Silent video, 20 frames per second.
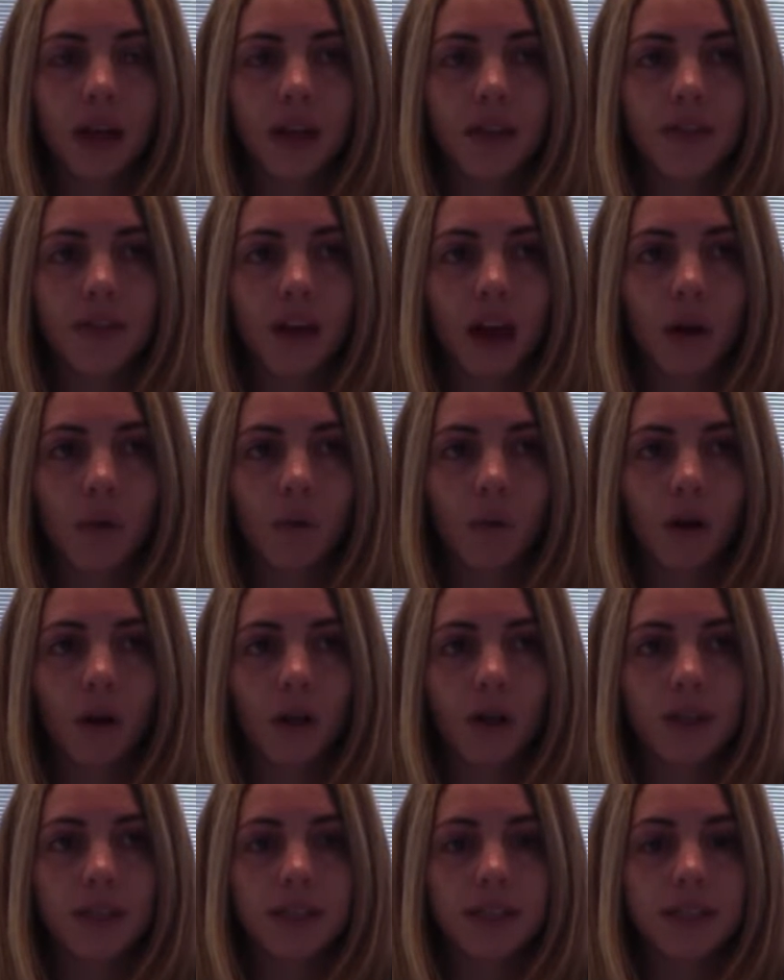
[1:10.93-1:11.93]
That
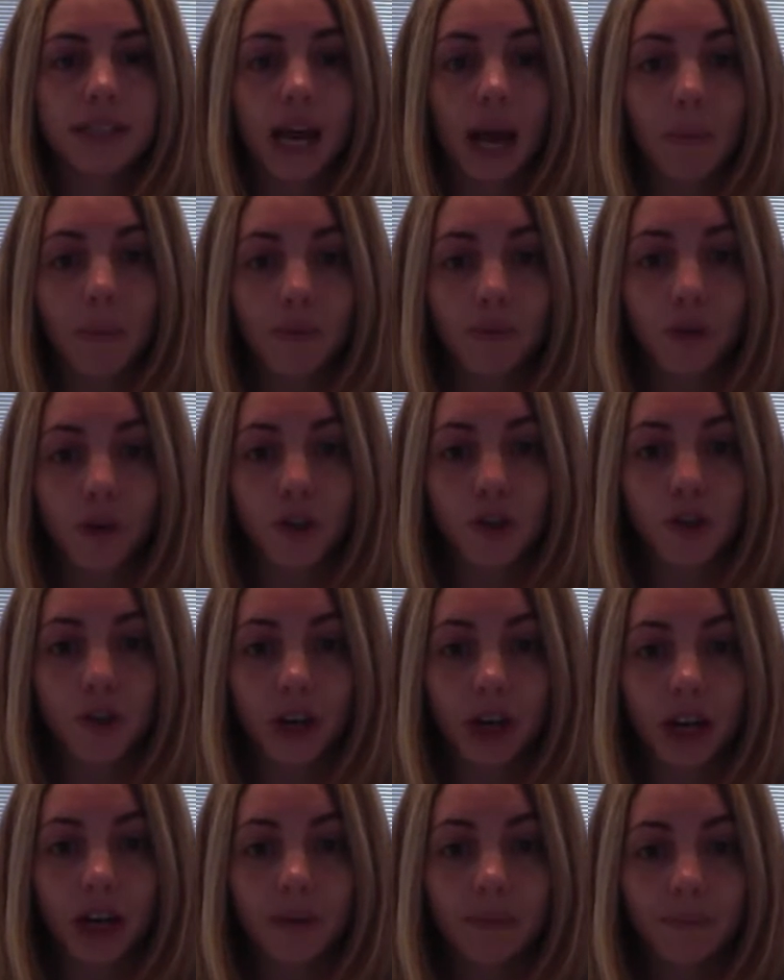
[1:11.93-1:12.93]
was the day before
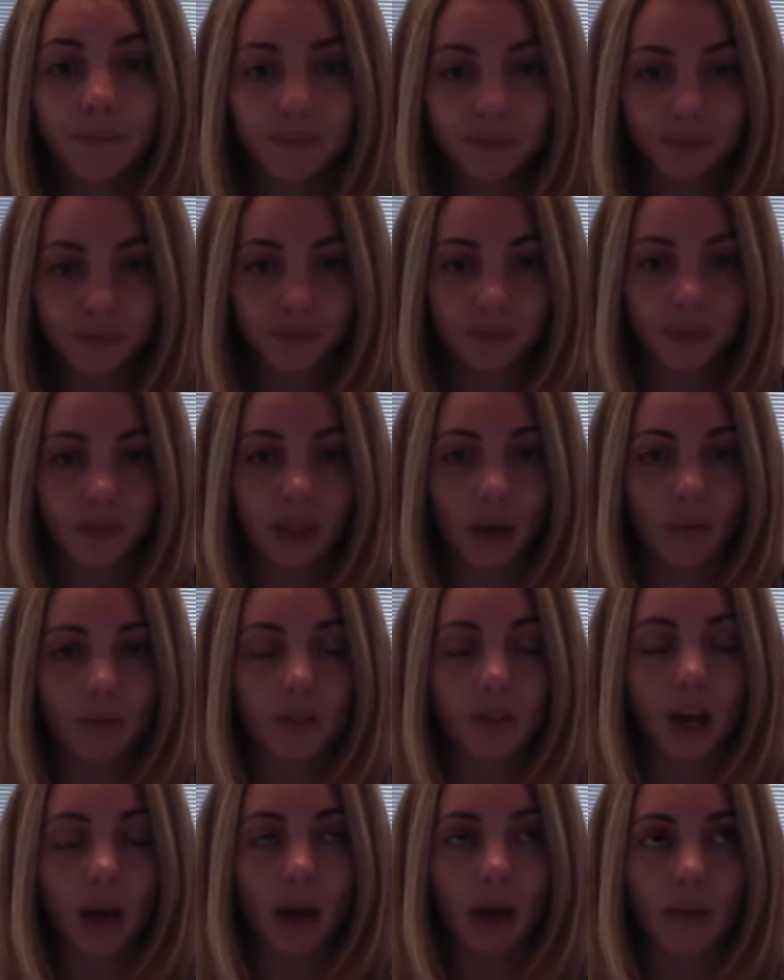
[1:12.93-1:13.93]
trigger. That was
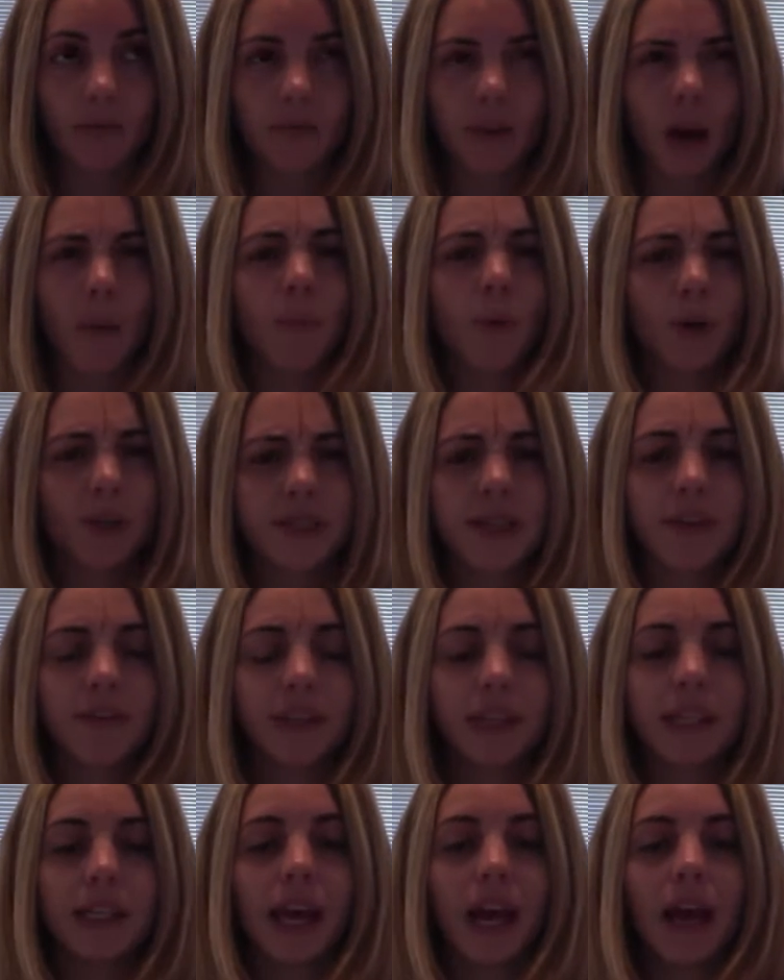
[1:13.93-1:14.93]

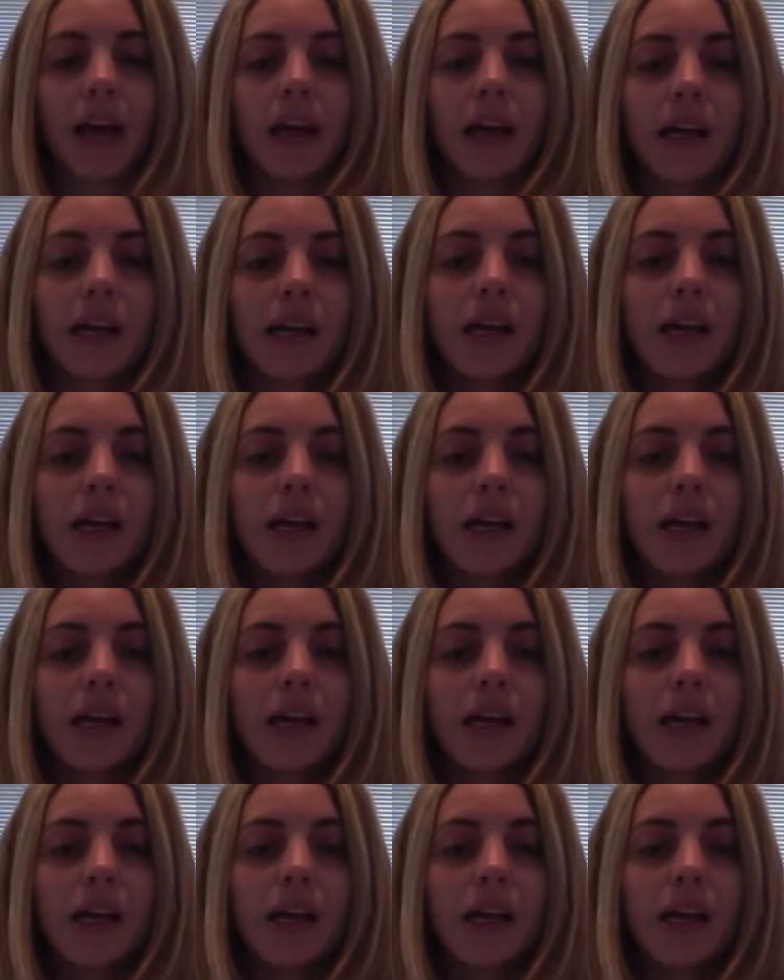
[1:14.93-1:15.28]
9.7, yeah.